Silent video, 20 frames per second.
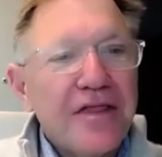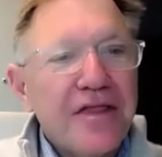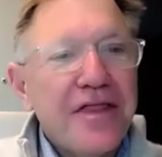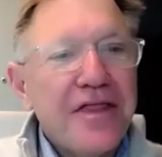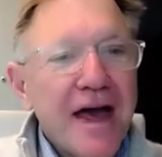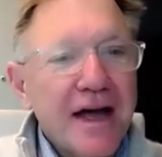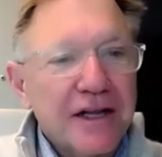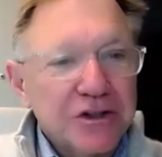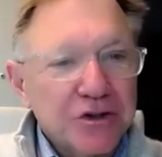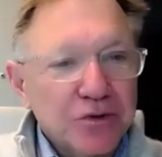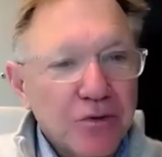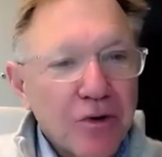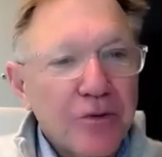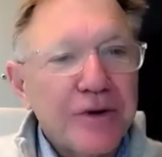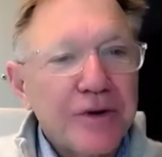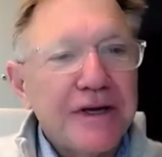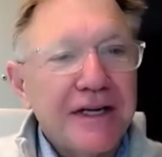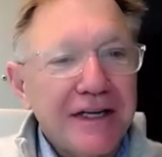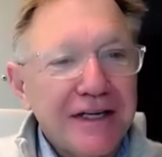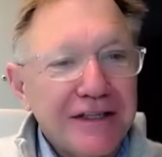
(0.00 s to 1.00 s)
that's what
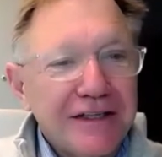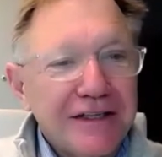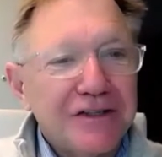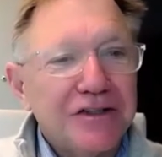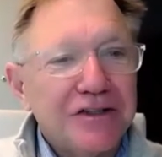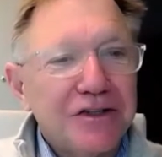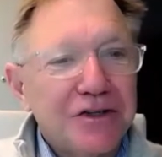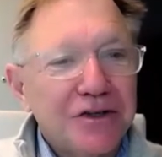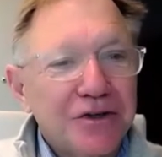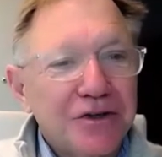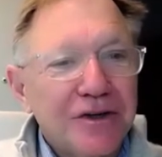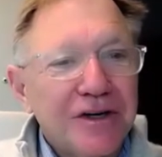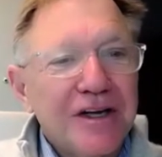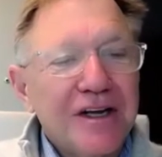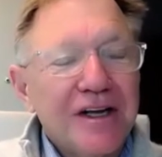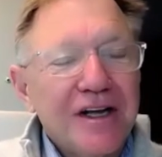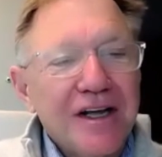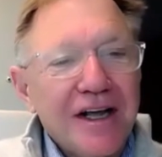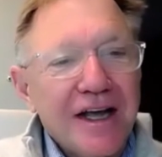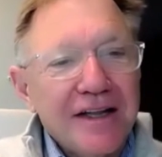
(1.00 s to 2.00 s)
we need to do.
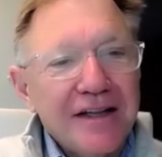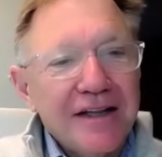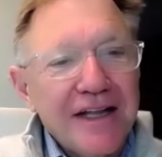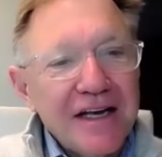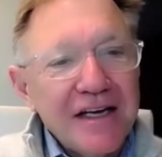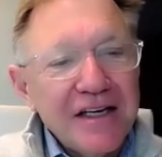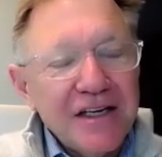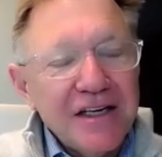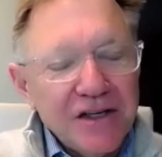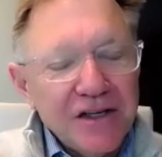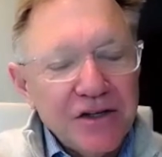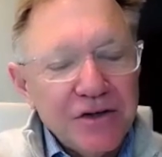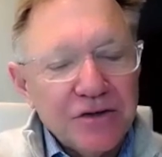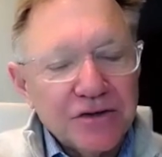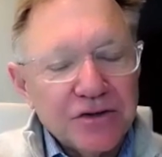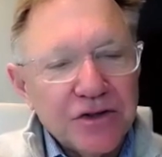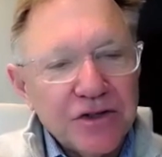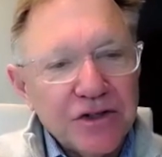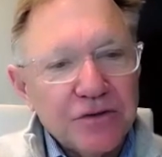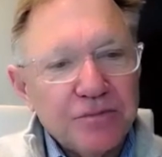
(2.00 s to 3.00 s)
And then
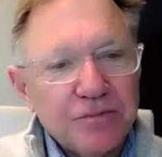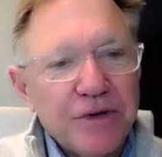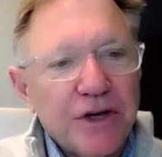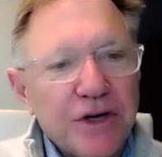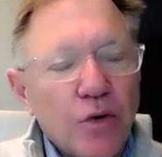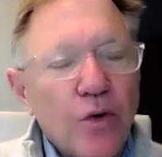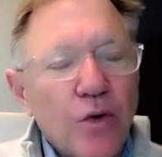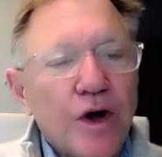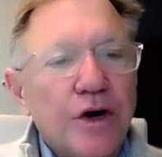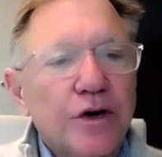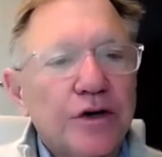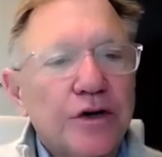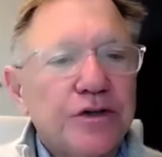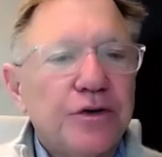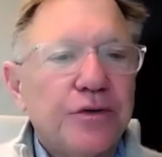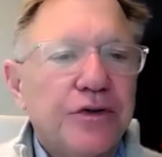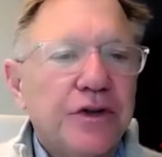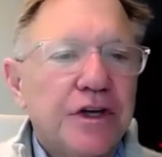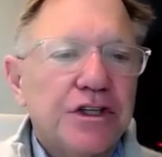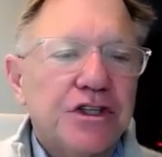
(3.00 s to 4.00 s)
you pick 1 or
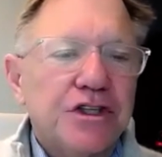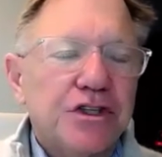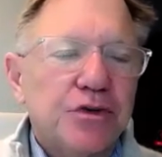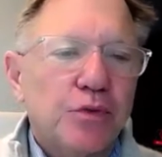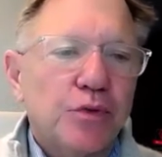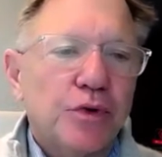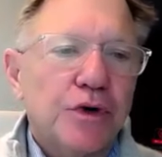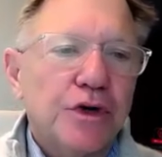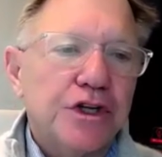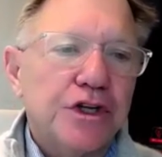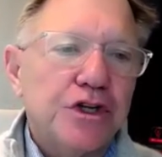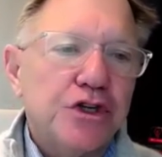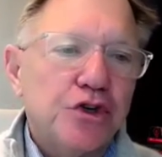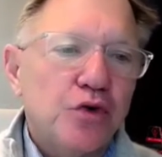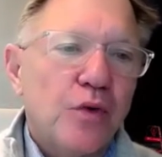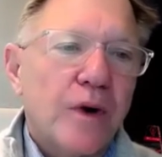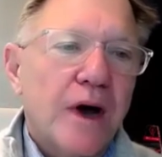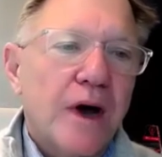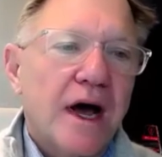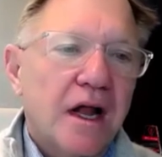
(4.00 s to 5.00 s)
2 things you really do
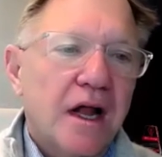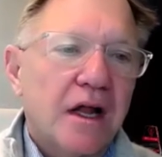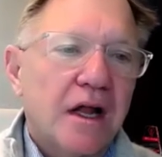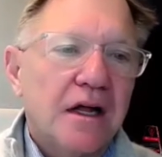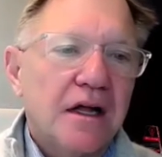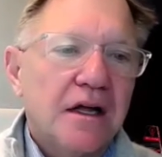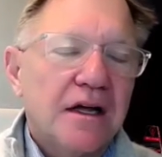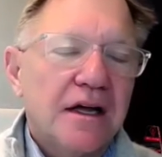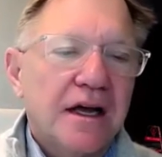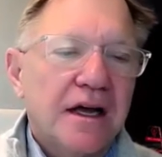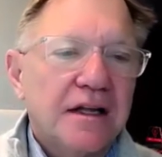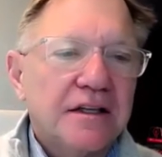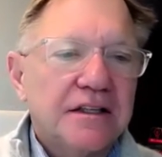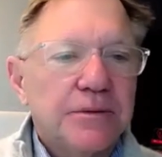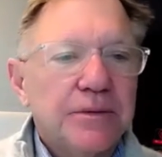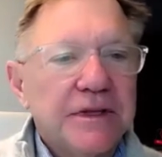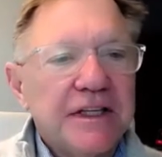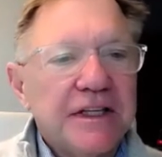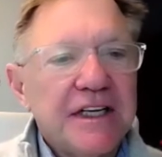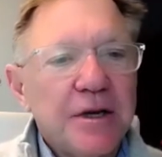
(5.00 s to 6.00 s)
well and
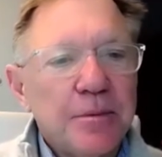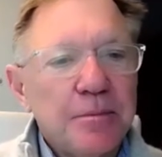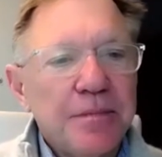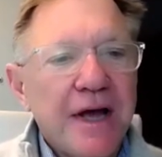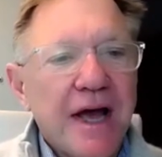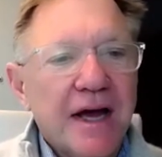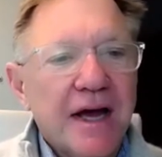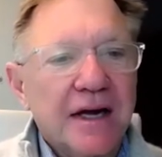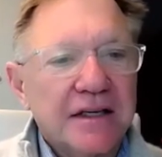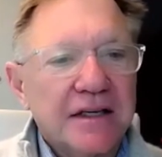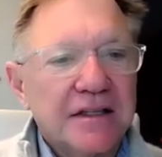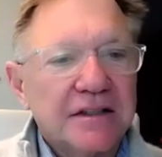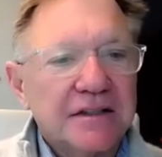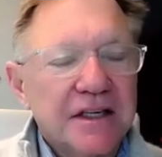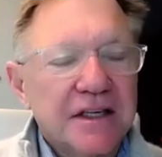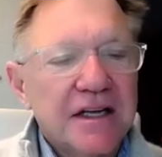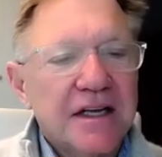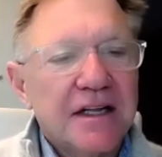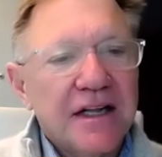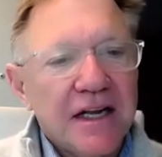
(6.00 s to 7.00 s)
see what the impact
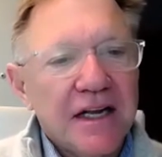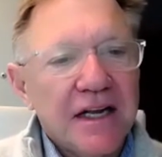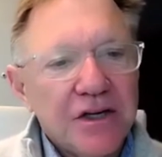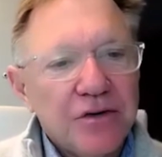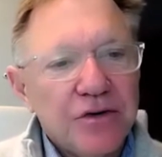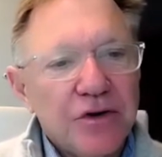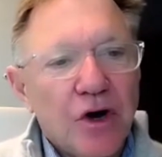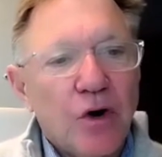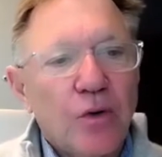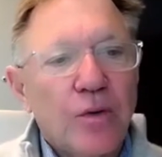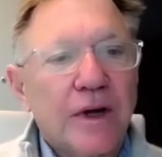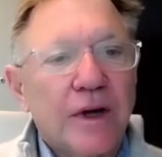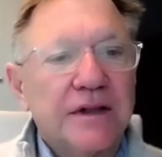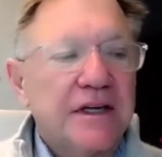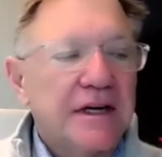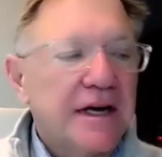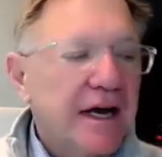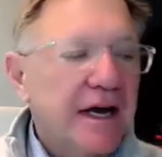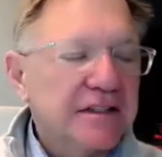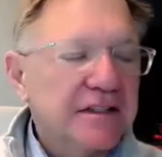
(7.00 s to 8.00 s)
is. Then you know what
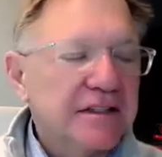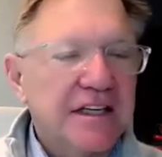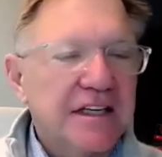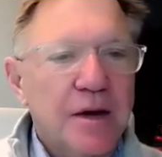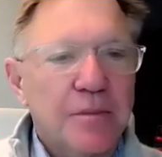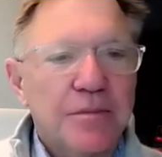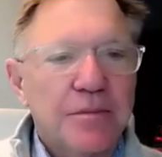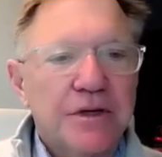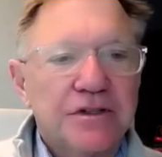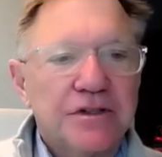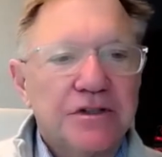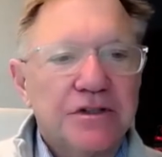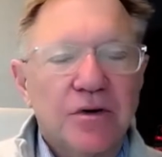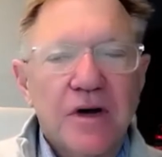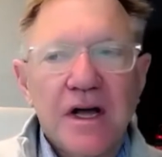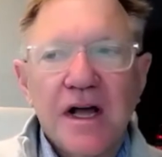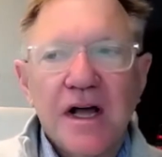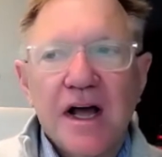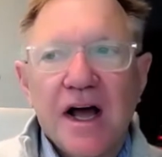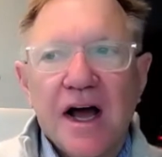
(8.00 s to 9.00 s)
the next step is.
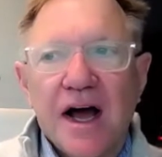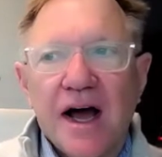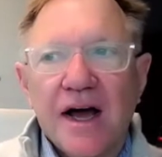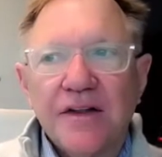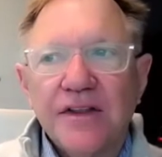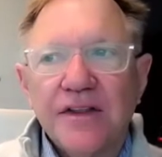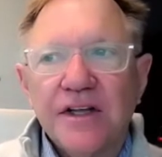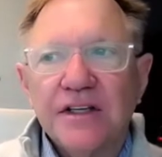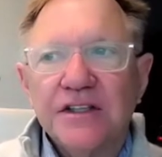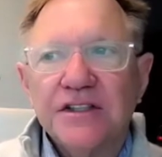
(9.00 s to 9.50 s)
So I think